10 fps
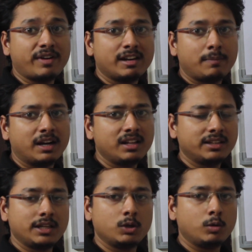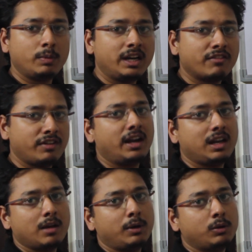to find the pattern, then you will be
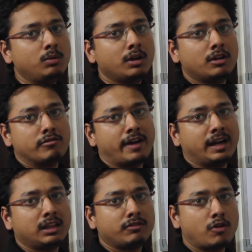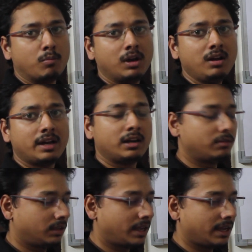definitely able to find the formula
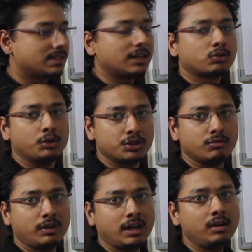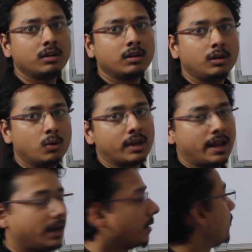and the exact solution we are looking at.